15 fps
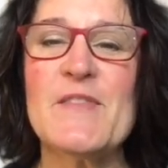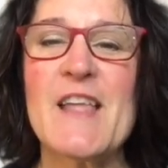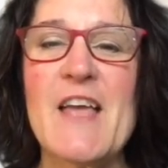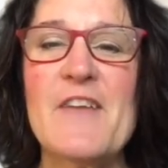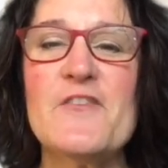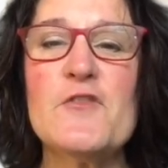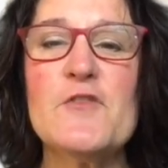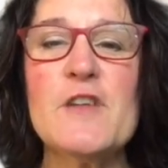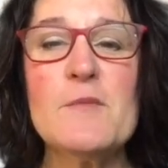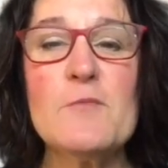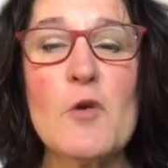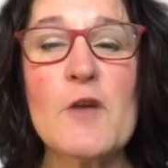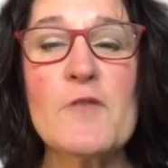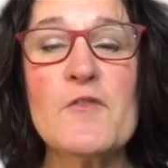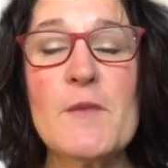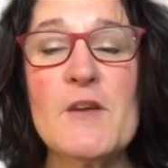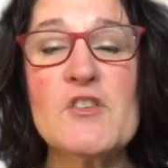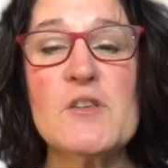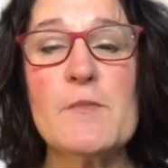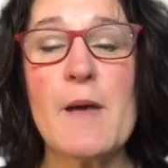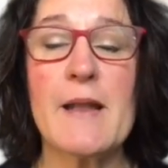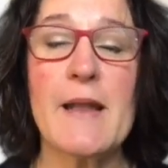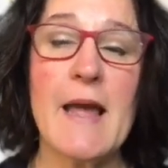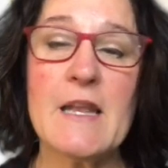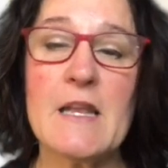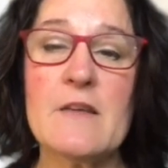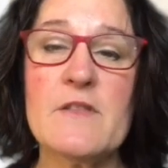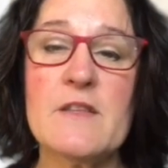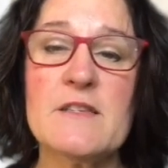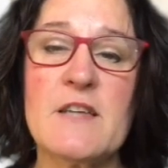If you need more information about
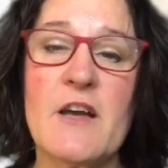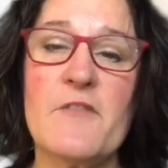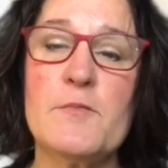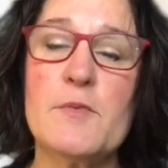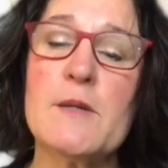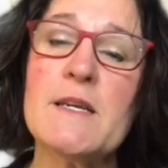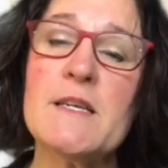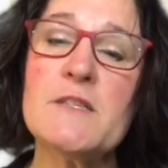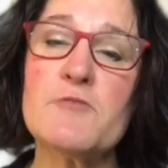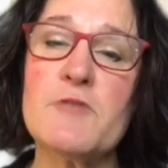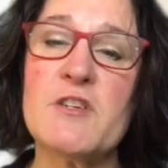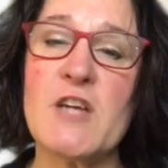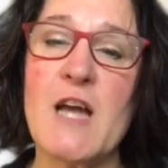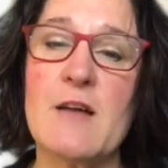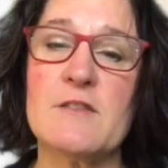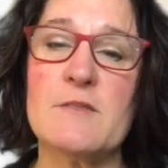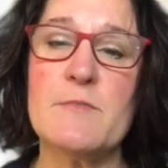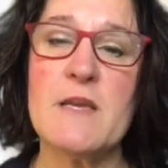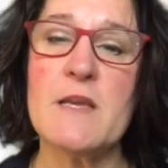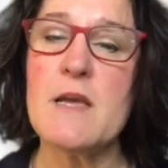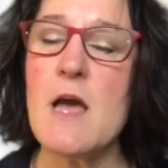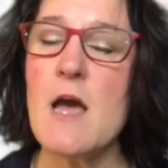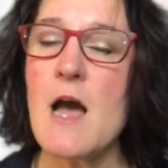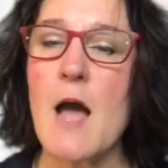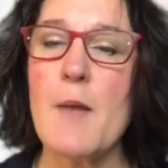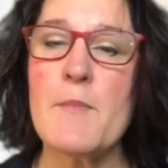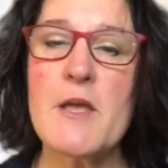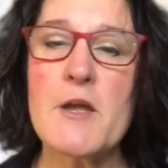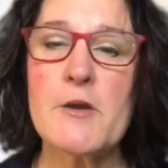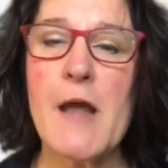any of this stuff, please reach out to me.
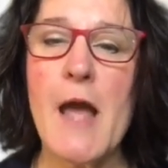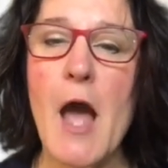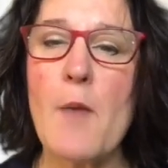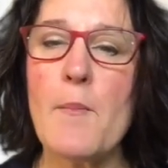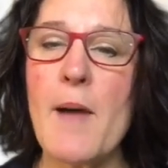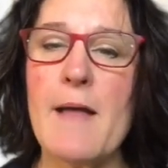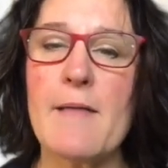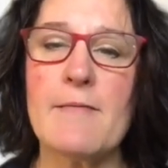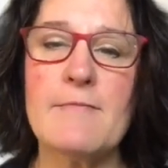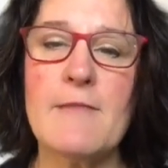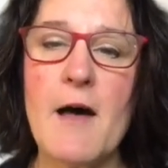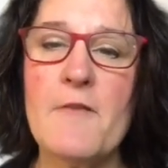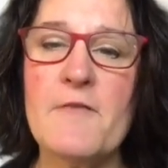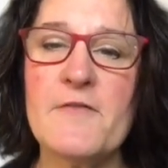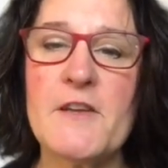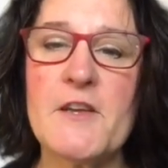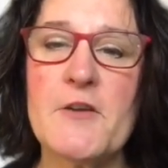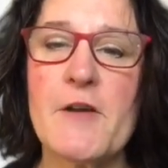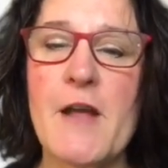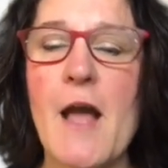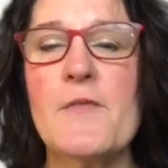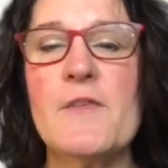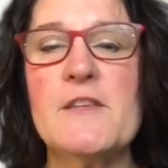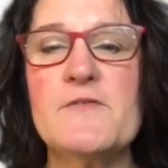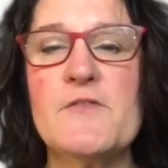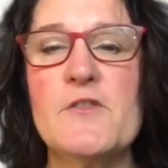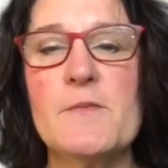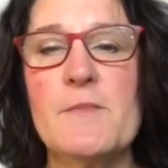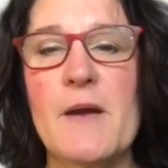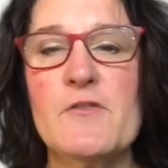I'm here to help. I love figuring out these
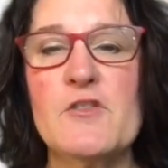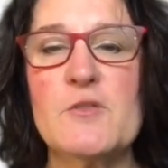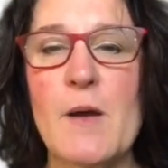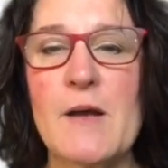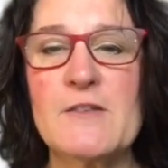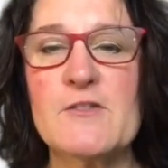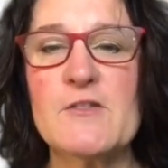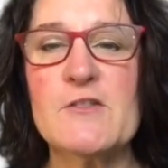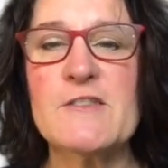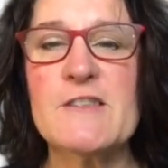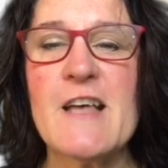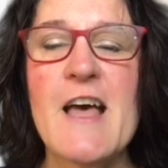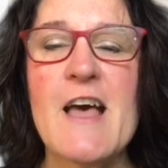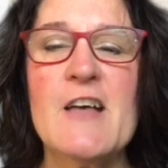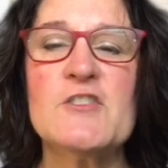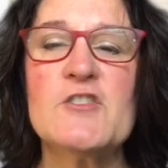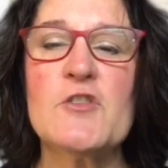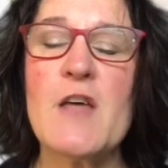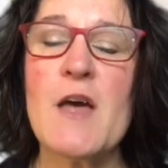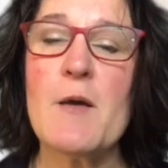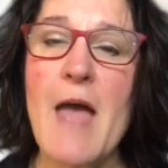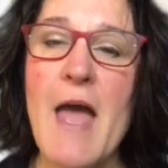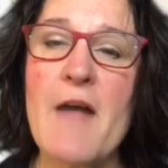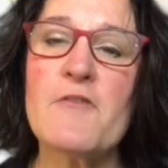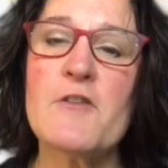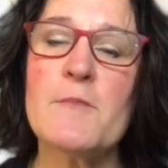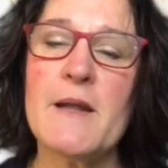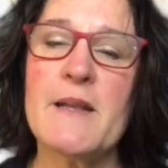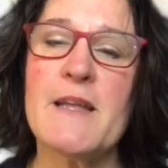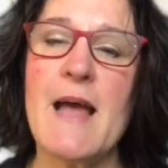food and beverage puzzles so that
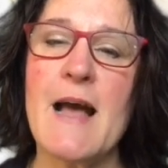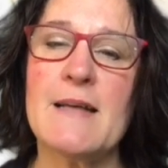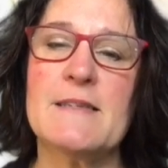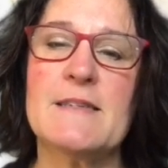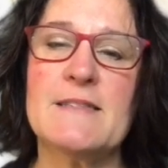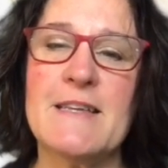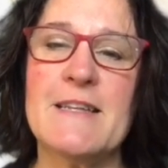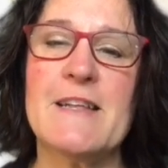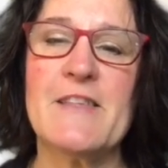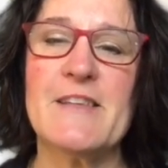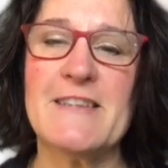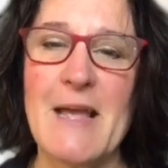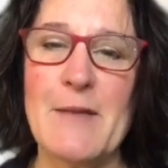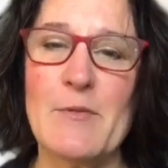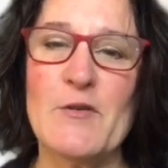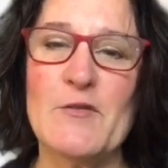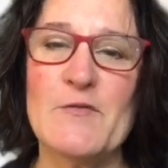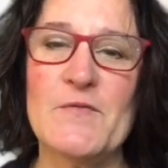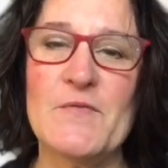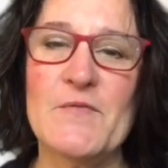everybody has a seat at the table.